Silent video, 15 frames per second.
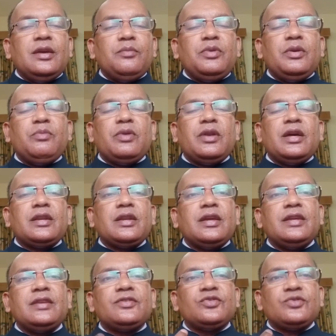people are
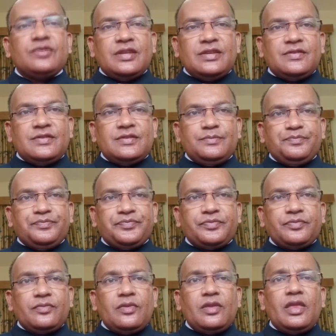in stress.
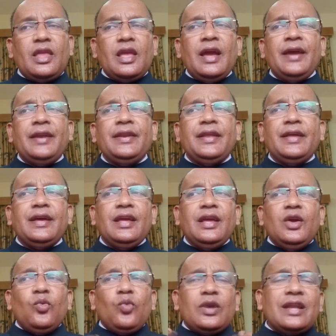And
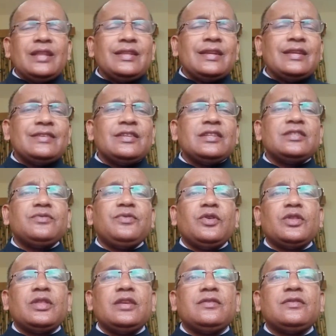what are the reasons
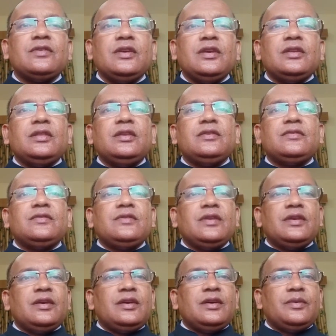for this
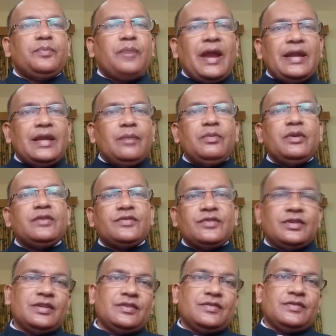pandemic
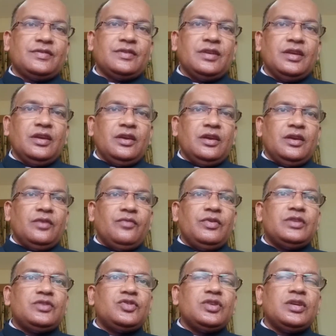stress,
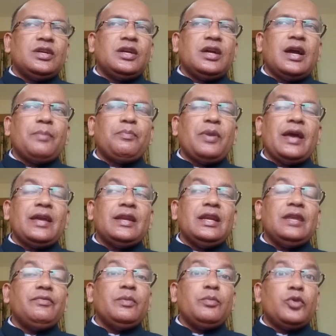which
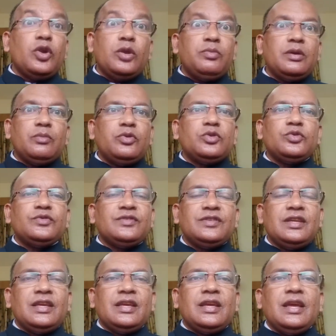apparently we may not be able to
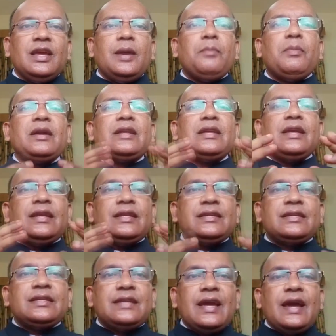see, but it
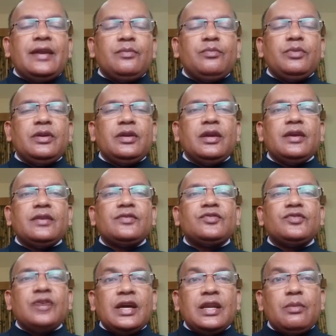can be a
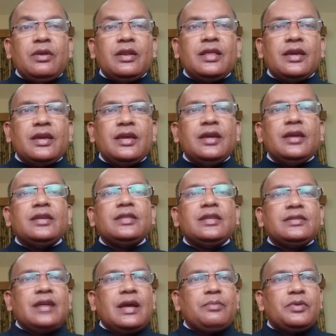terrible thing
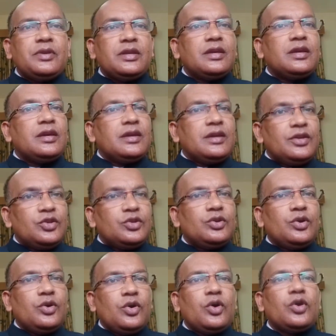that's
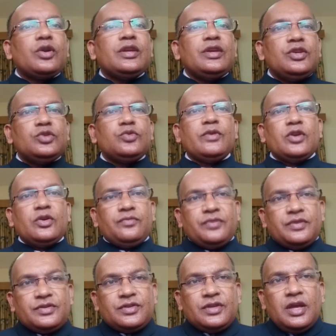happening on each one of
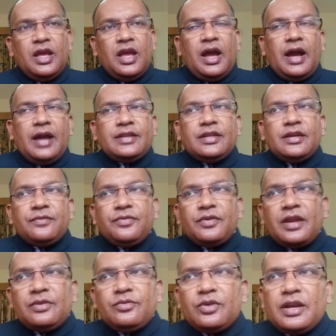us. And therefore,
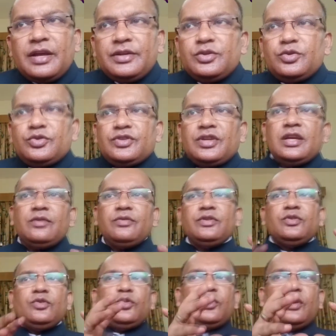I would like to share
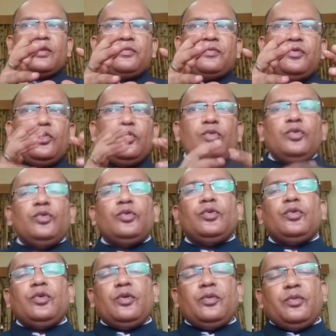with you a few
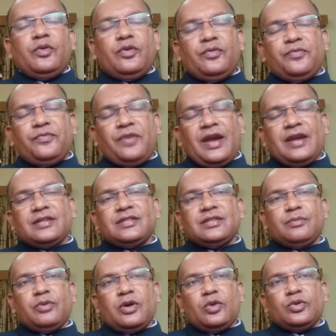facts
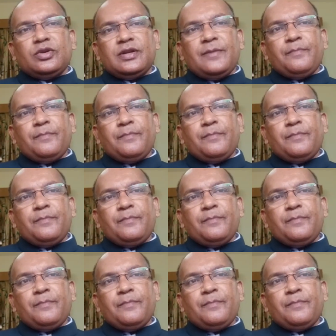about